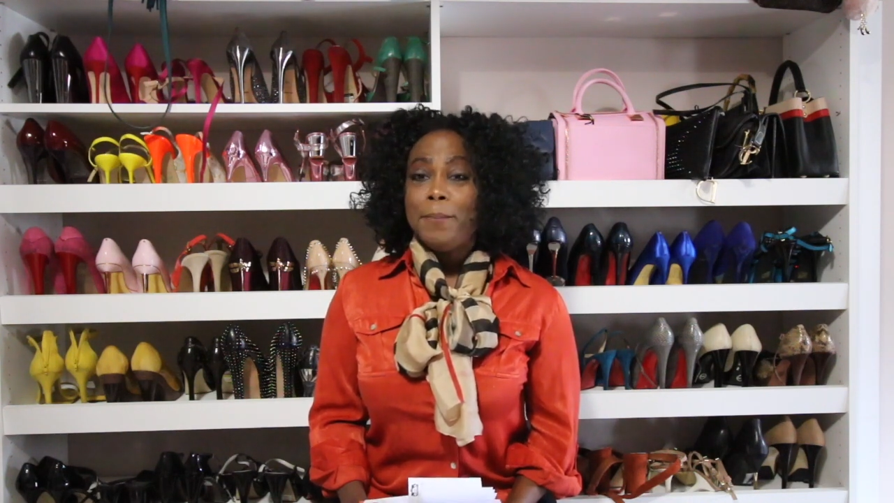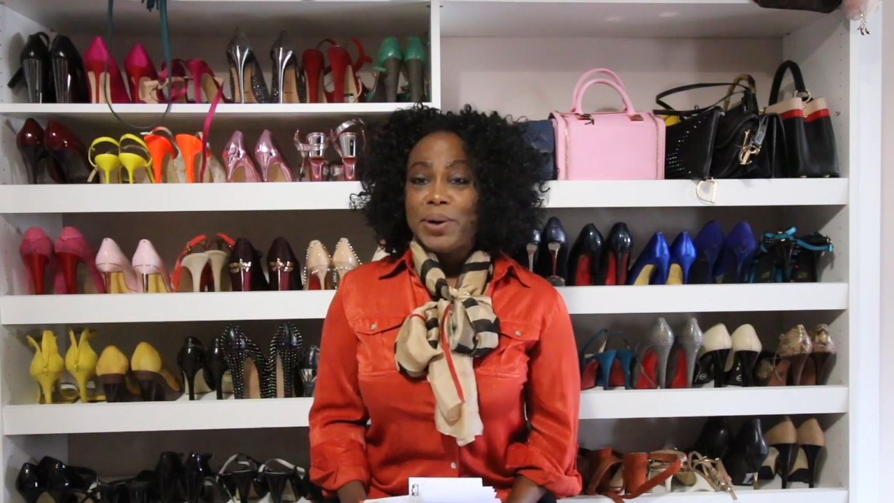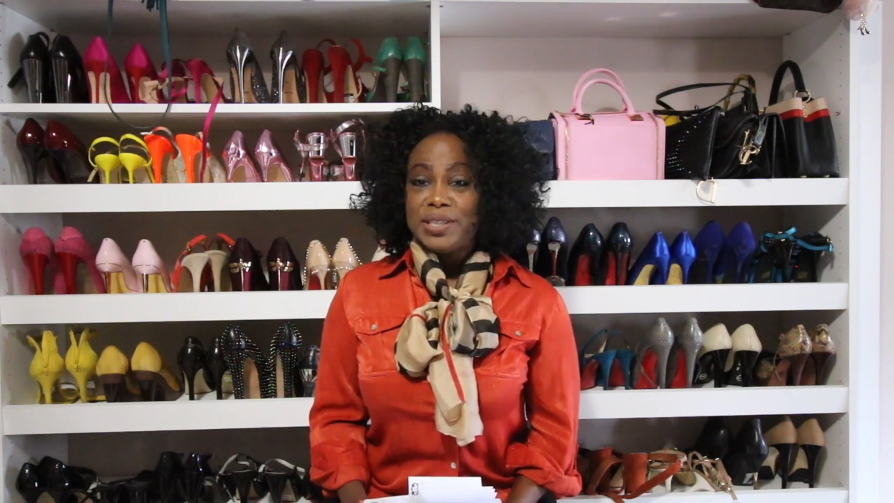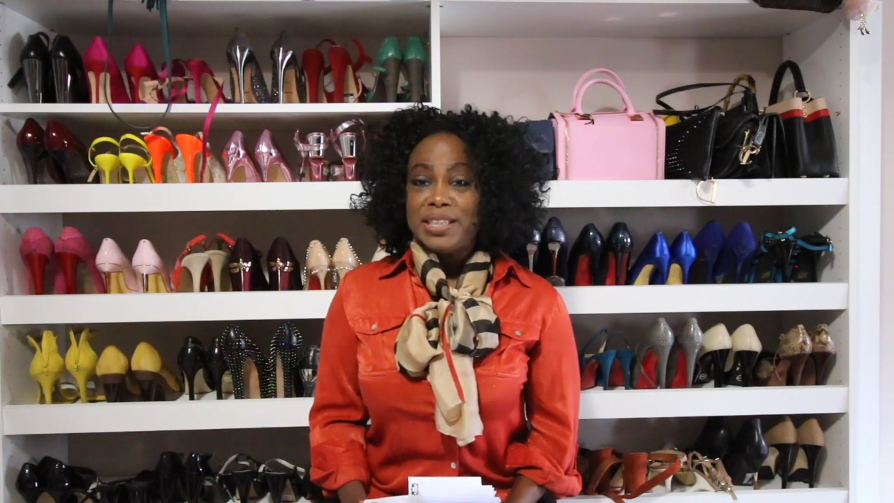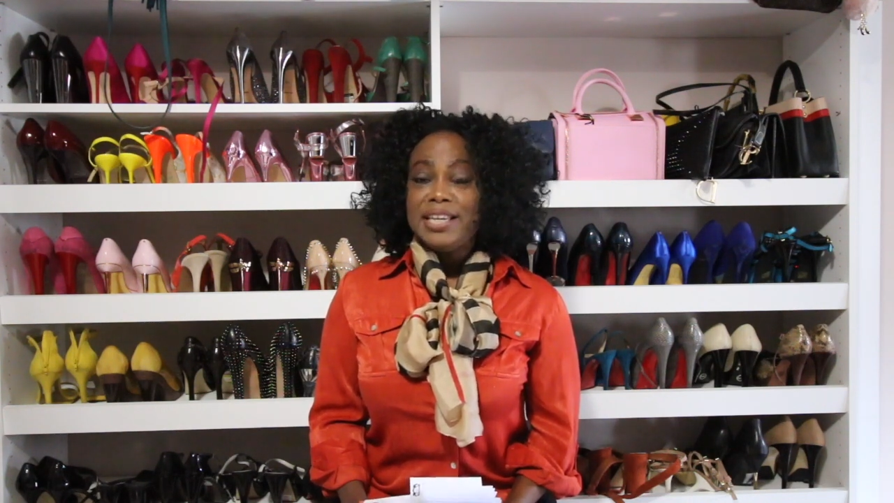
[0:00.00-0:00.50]

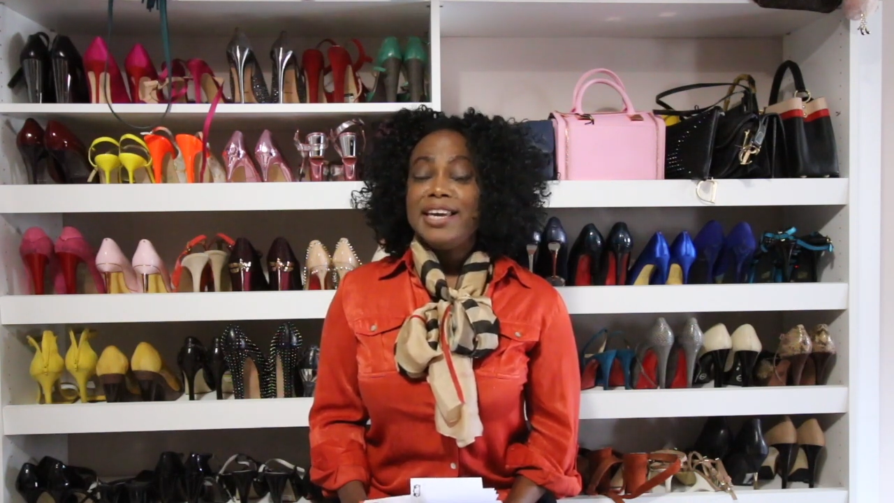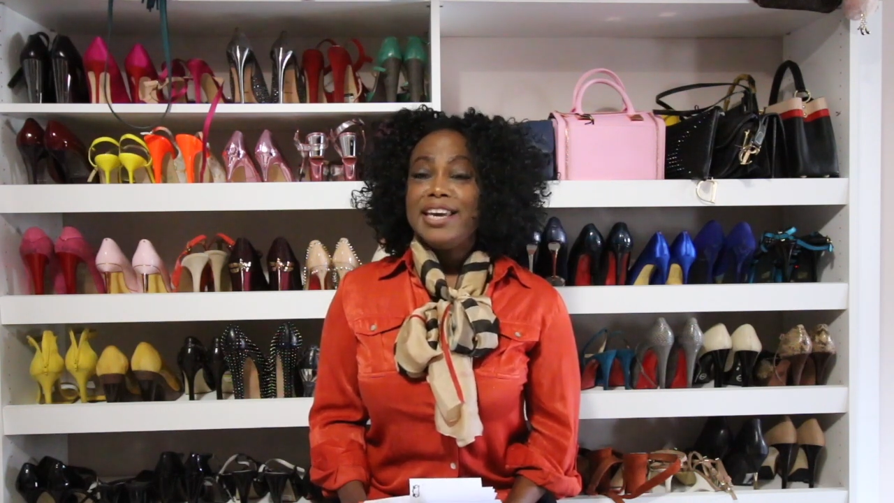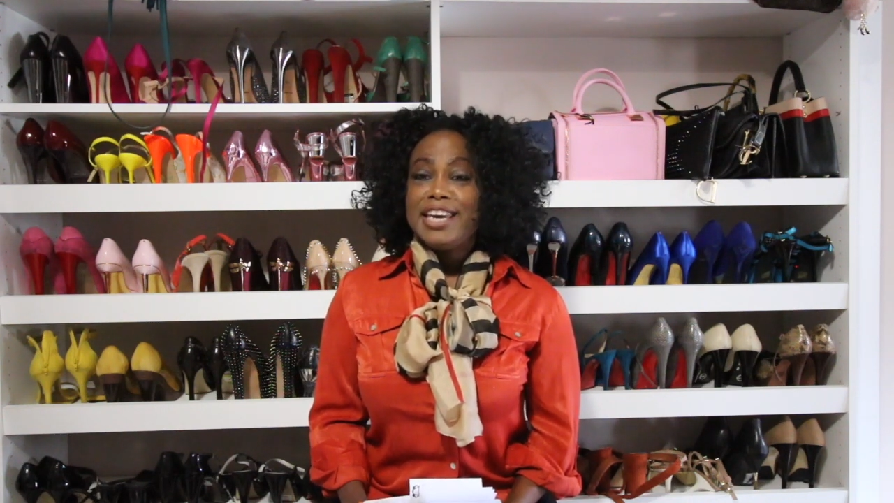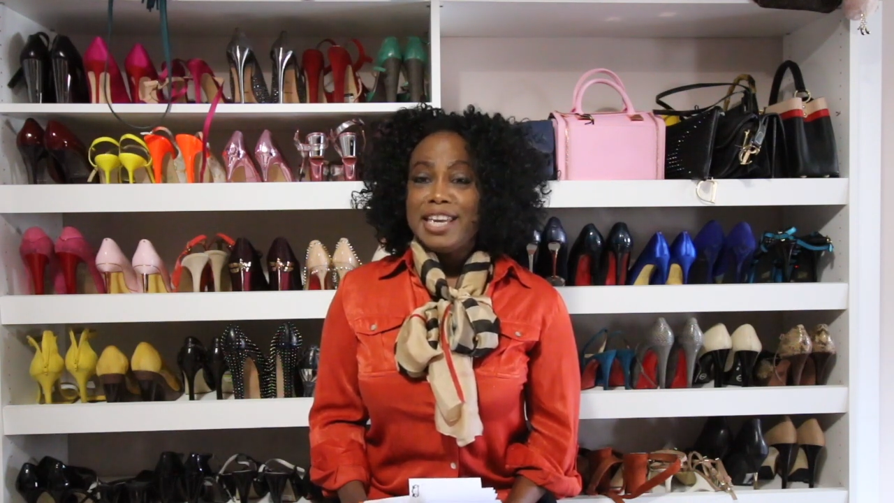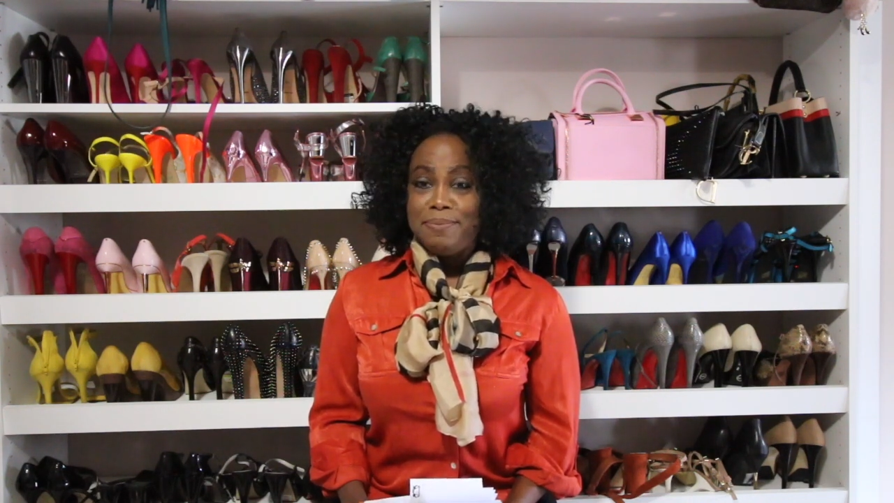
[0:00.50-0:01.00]
body
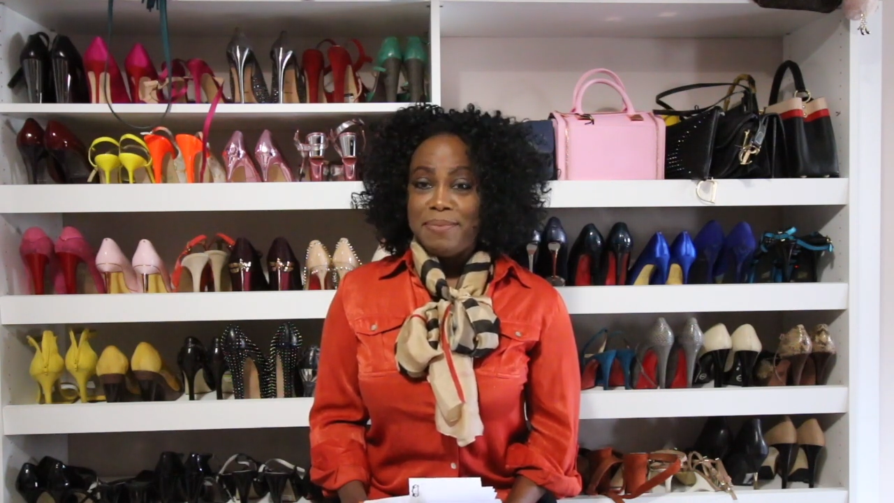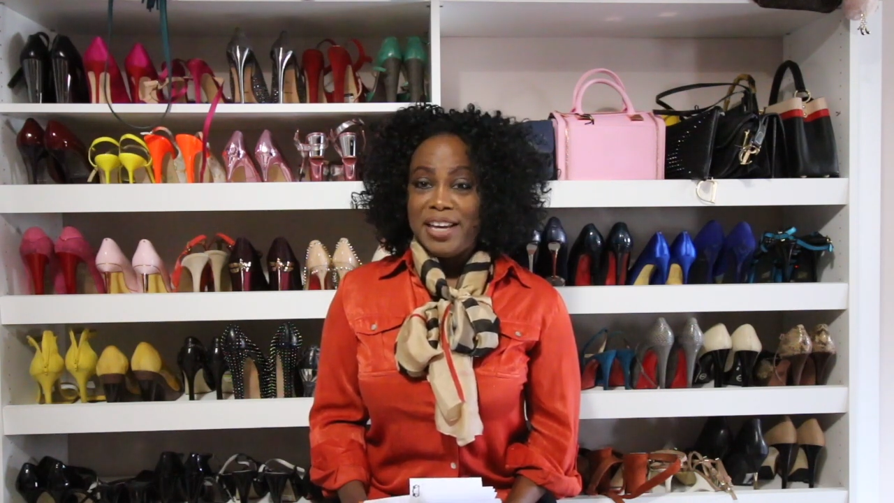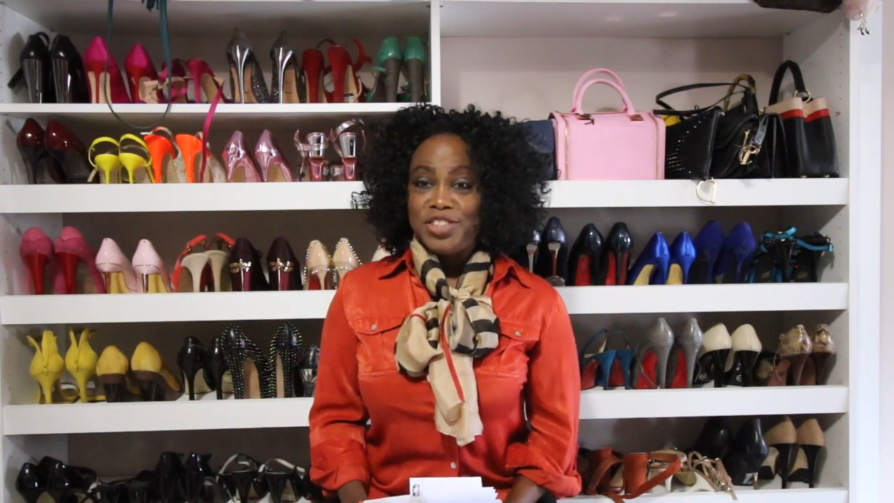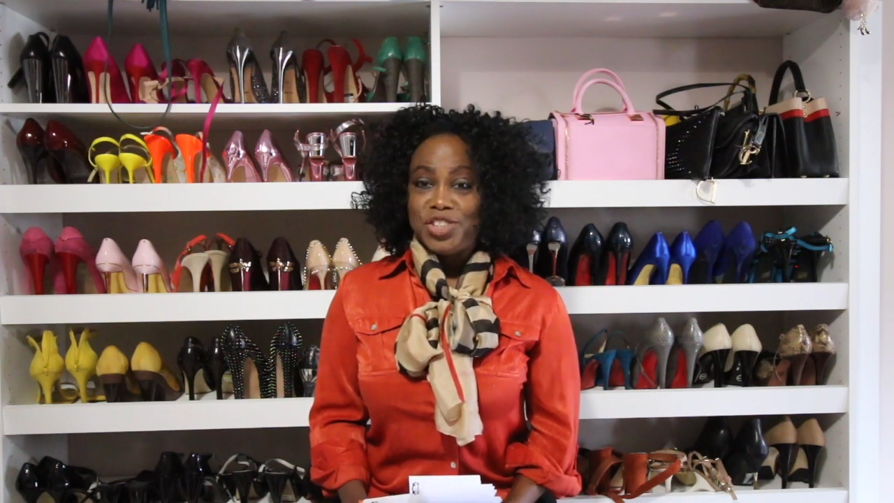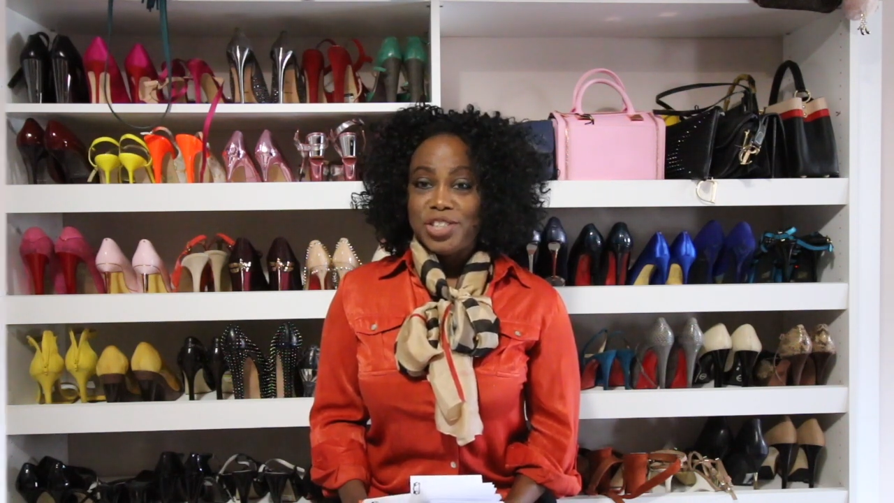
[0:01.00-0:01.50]

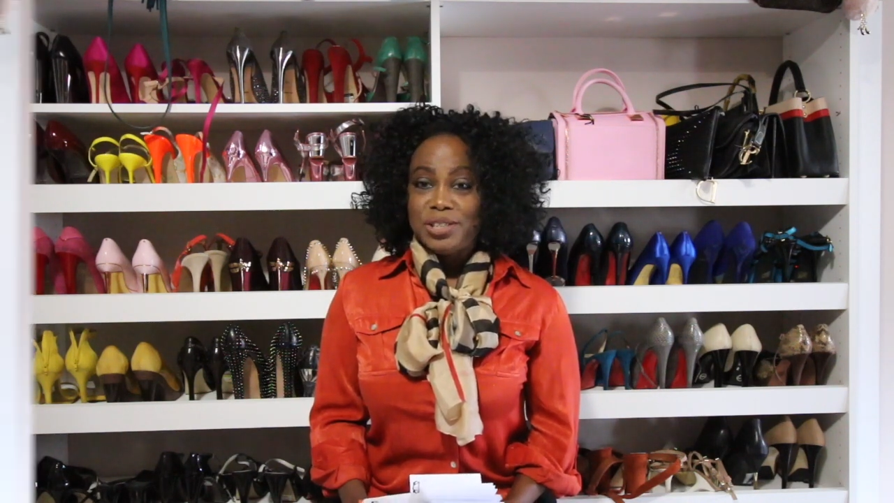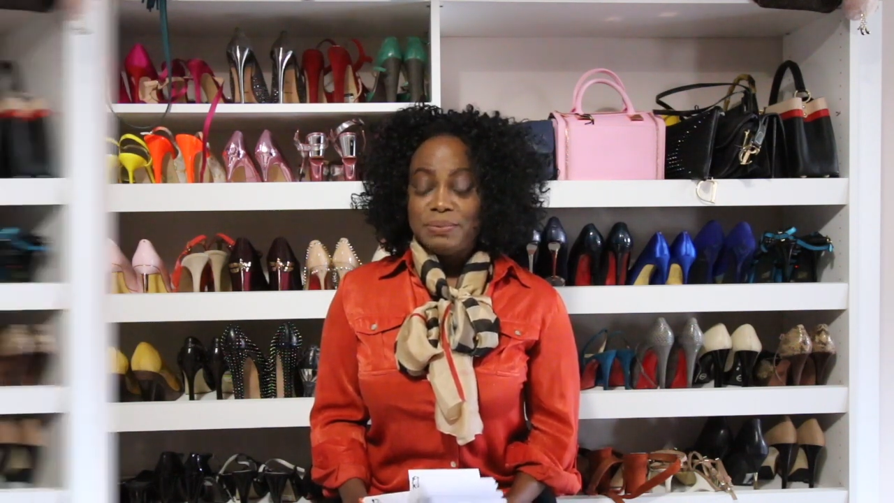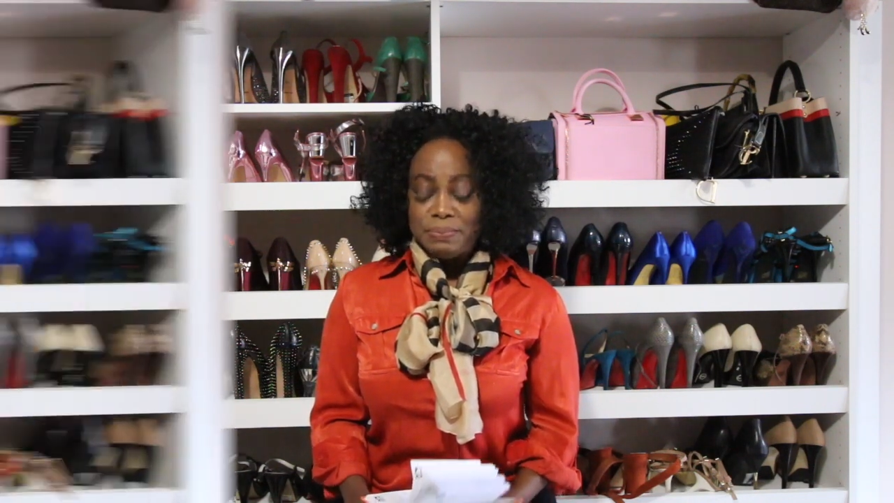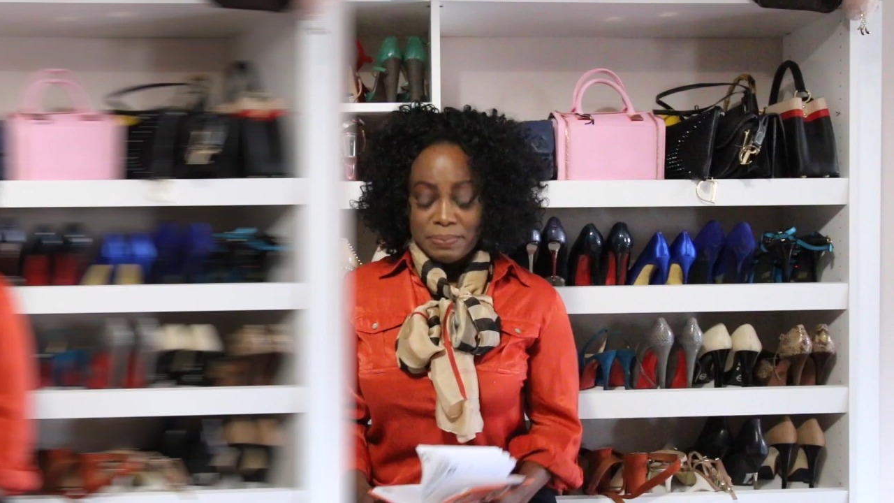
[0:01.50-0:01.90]
image. The